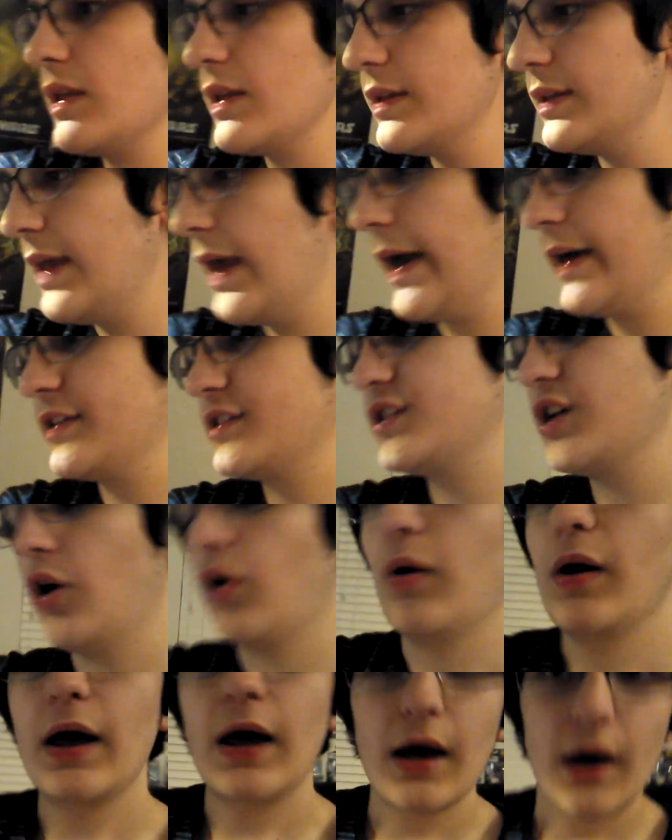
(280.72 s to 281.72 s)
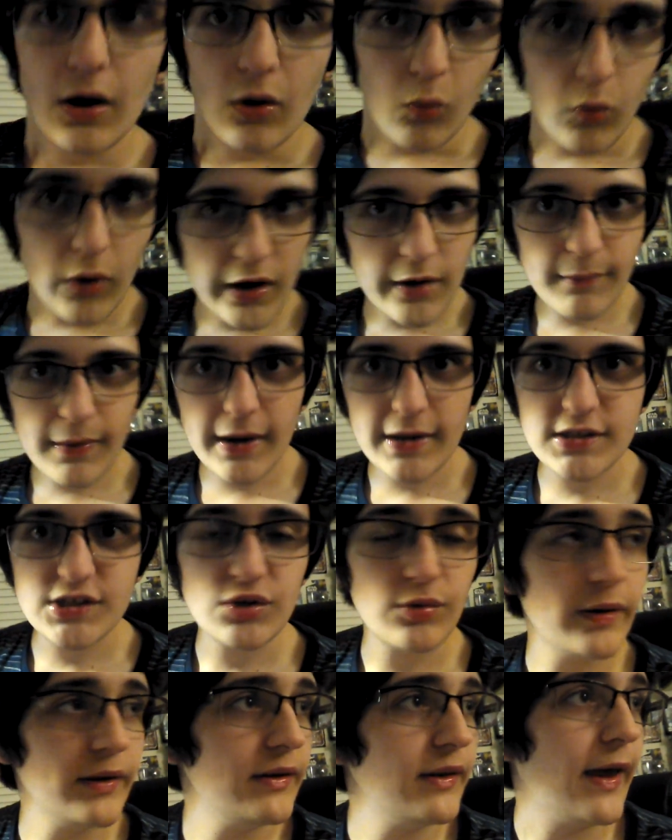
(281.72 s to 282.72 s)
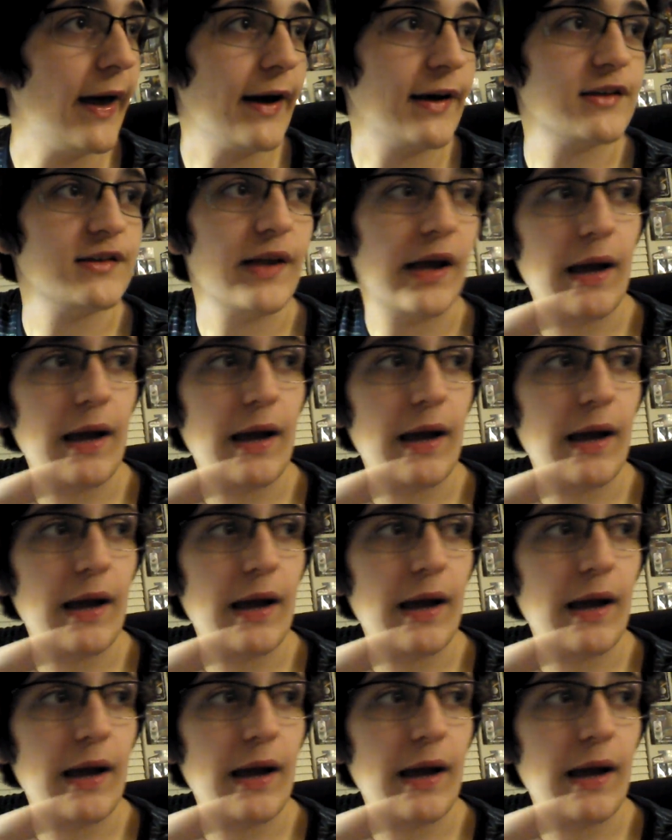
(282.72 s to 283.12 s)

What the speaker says: Yeah. So what am I doing next?